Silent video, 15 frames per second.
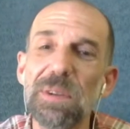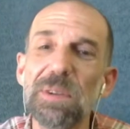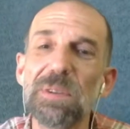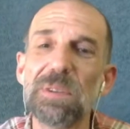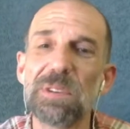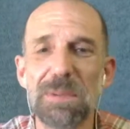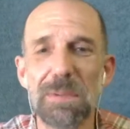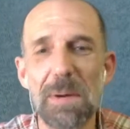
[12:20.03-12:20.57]
Which
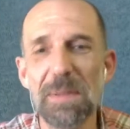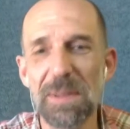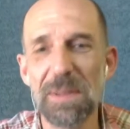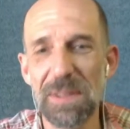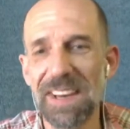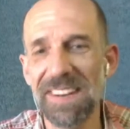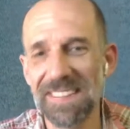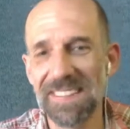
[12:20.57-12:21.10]

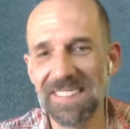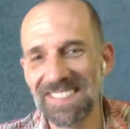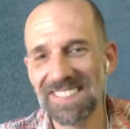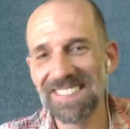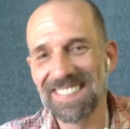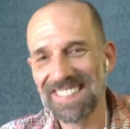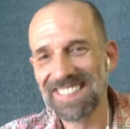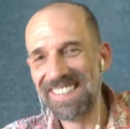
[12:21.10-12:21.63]
is
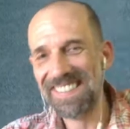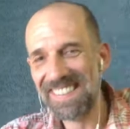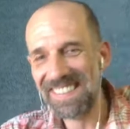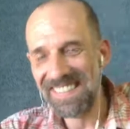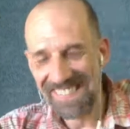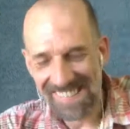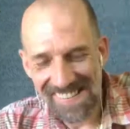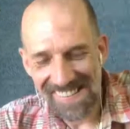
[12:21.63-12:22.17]
actually a
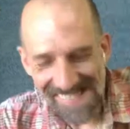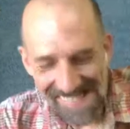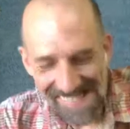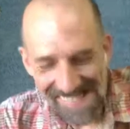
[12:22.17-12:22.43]
saying in my